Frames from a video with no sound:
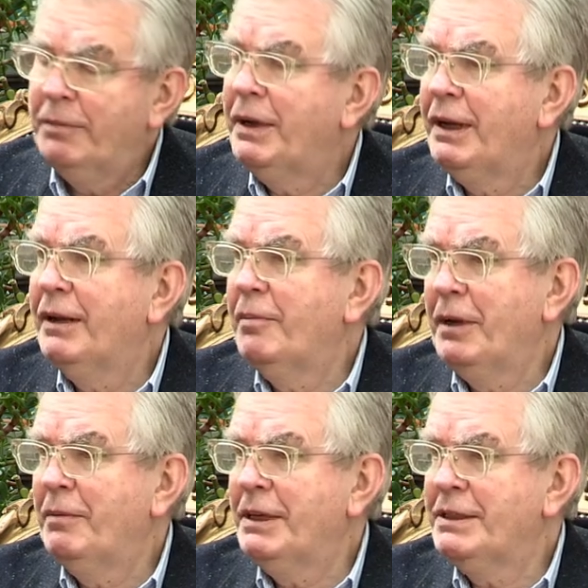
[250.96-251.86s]
led by
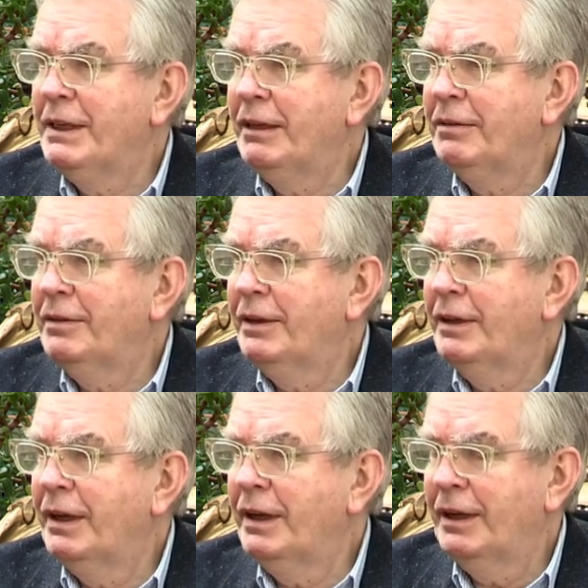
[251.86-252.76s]
myself,
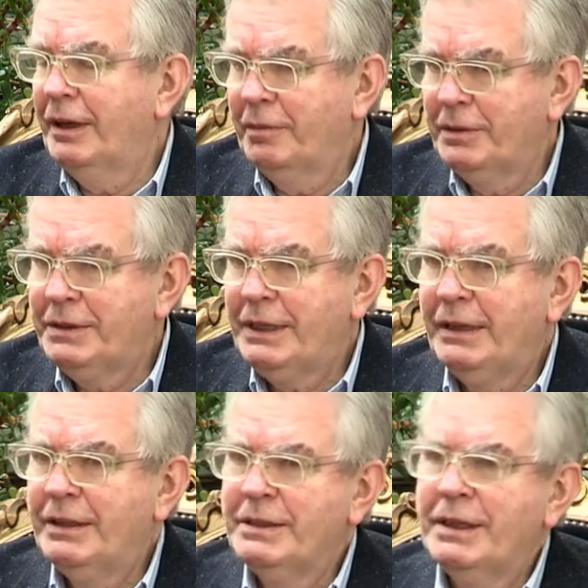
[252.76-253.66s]
and I helped
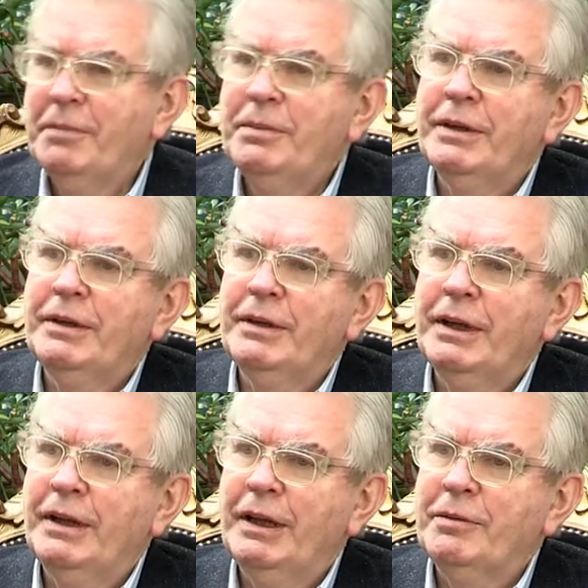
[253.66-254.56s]
set this up, and
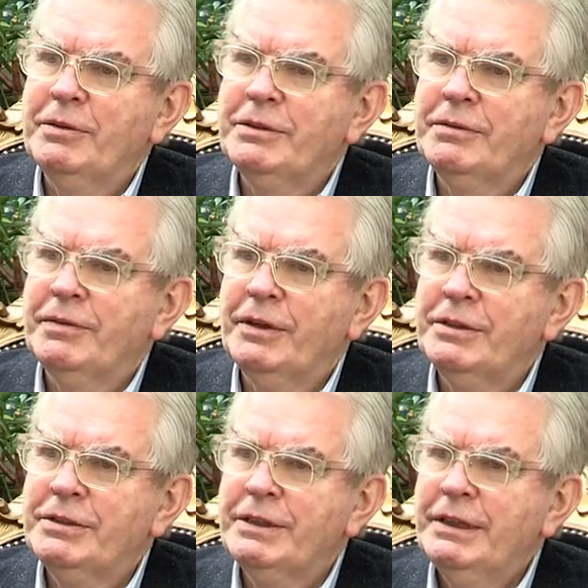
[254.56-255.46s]
I was the
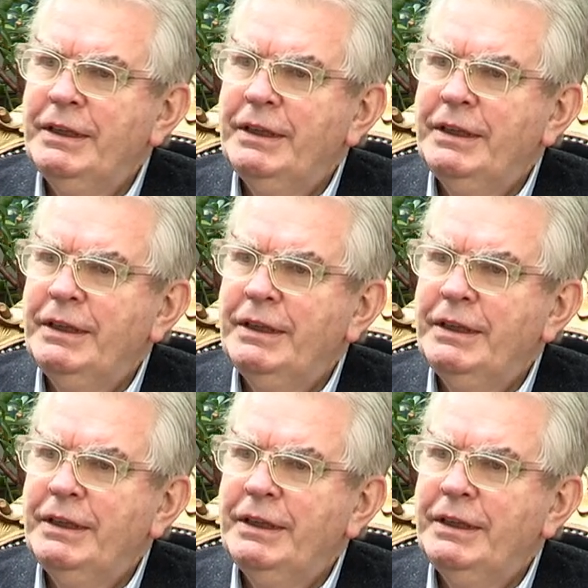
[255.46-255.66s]
first